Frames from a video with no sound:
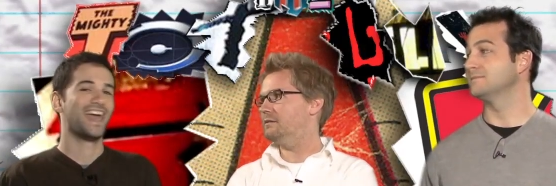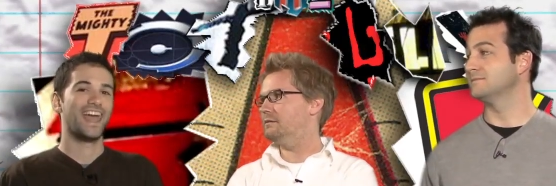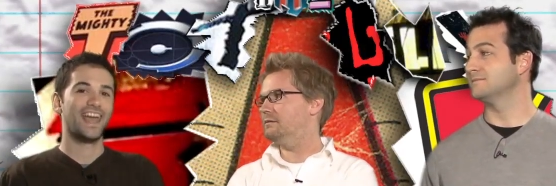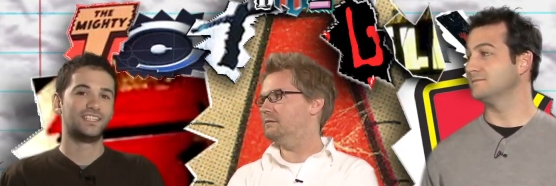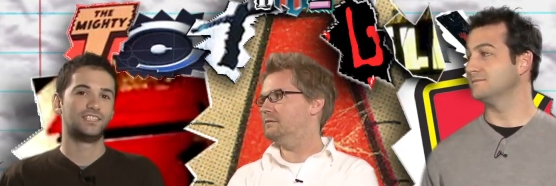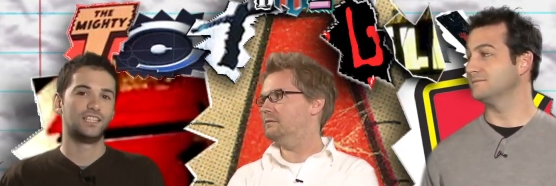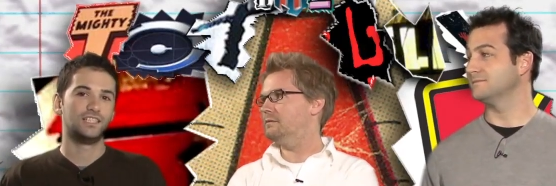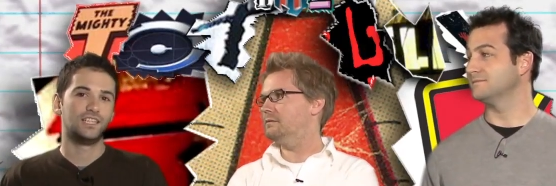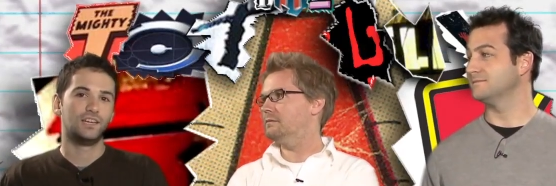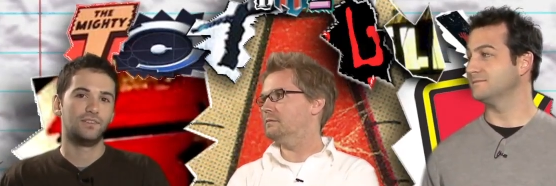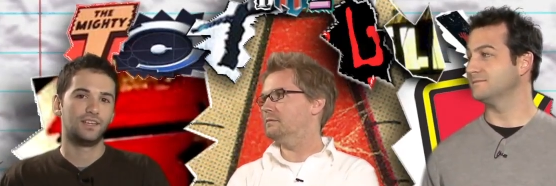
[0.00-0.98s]
Speaker 1: Yes. HD
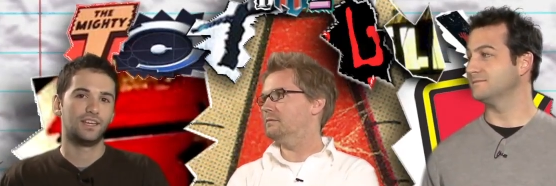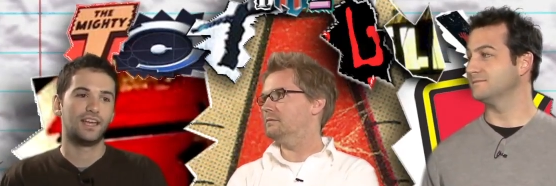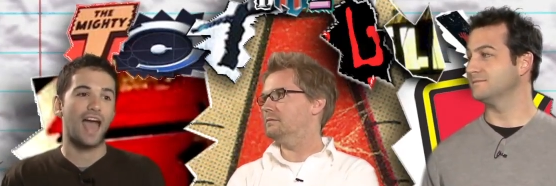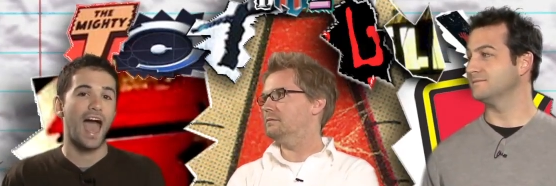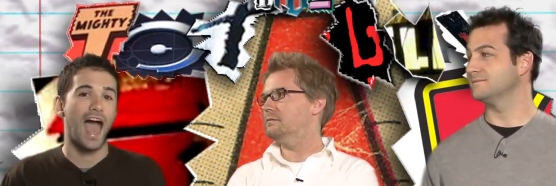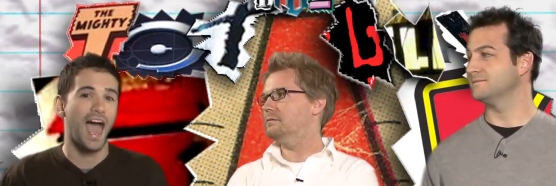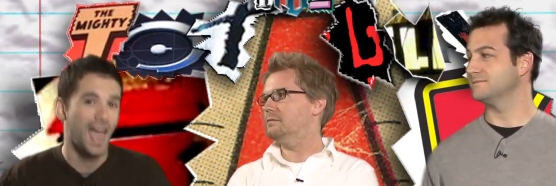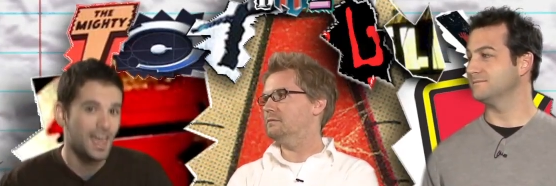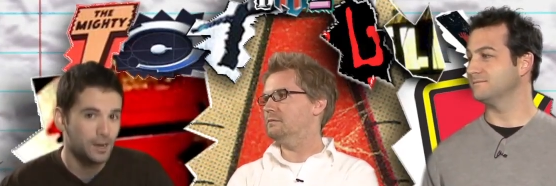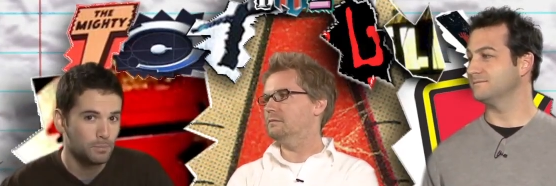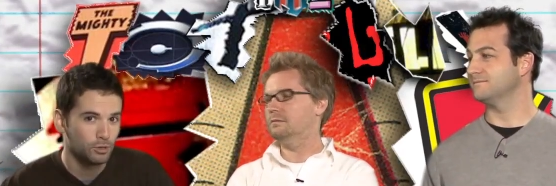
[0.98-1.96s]
DVD
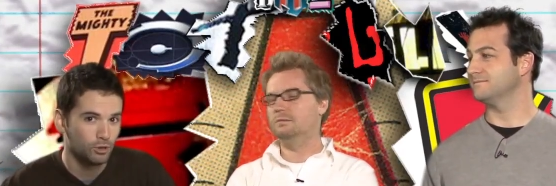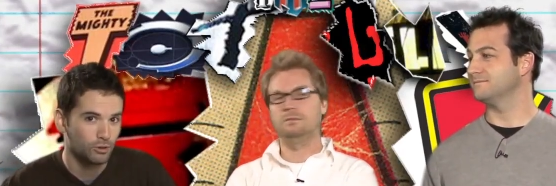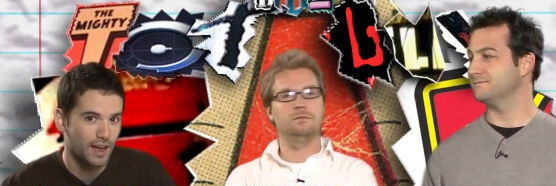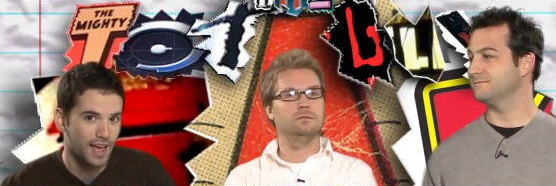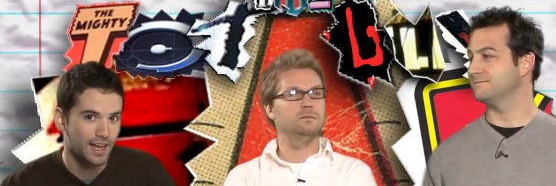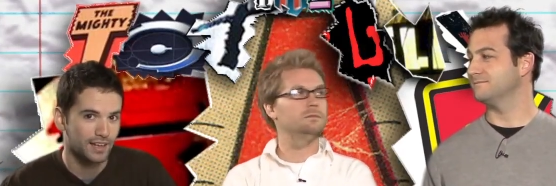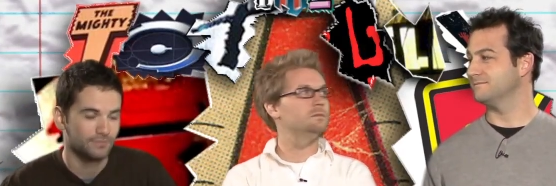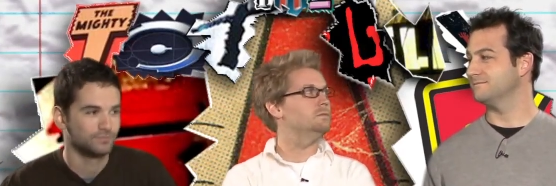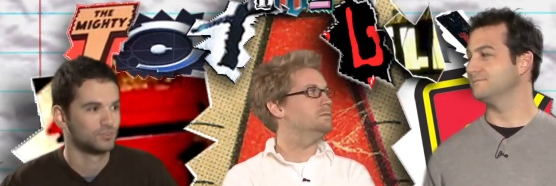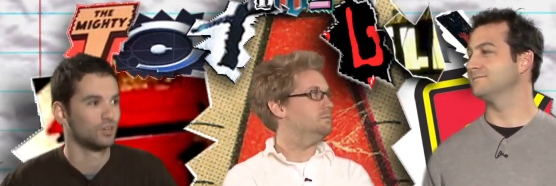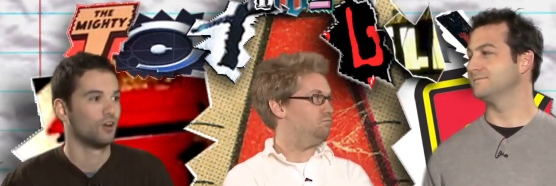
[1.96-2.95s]
and Blu-ray.
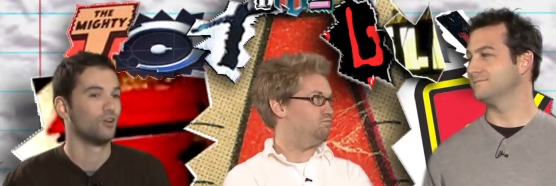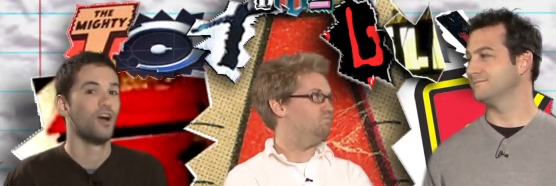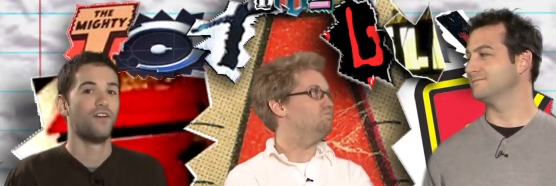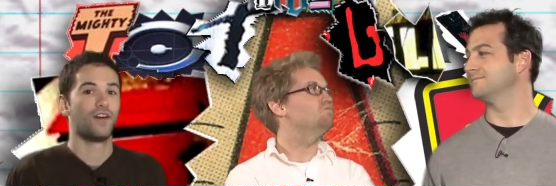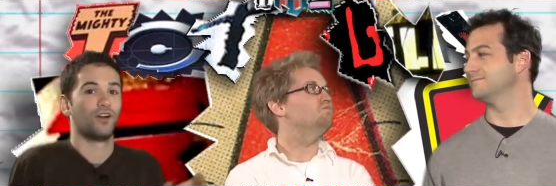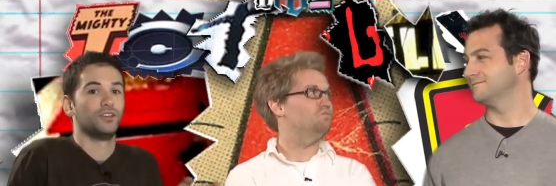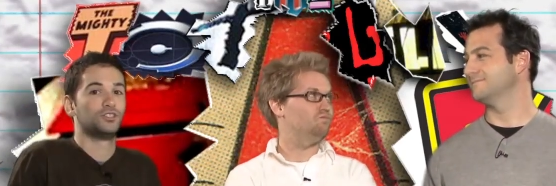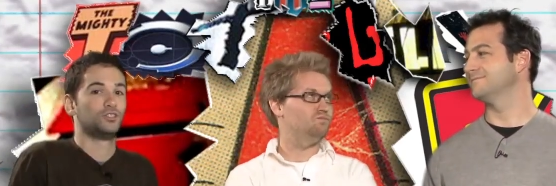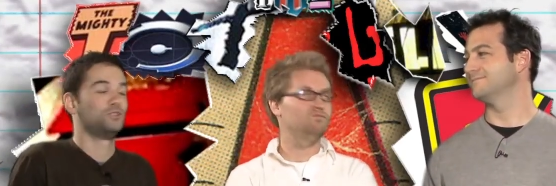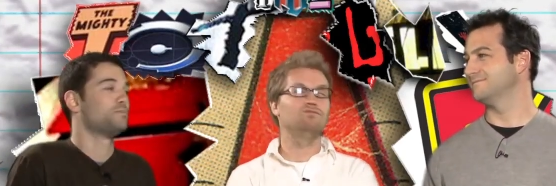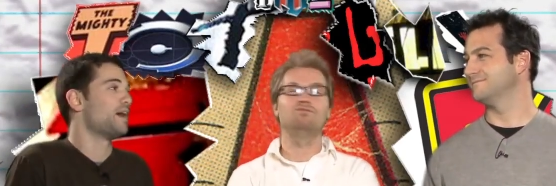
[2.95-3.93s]
So not only
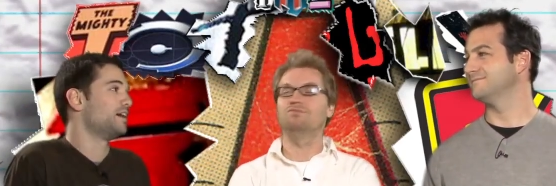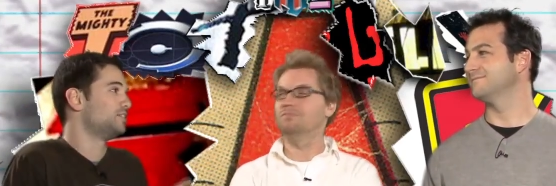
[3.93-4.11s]
should you buy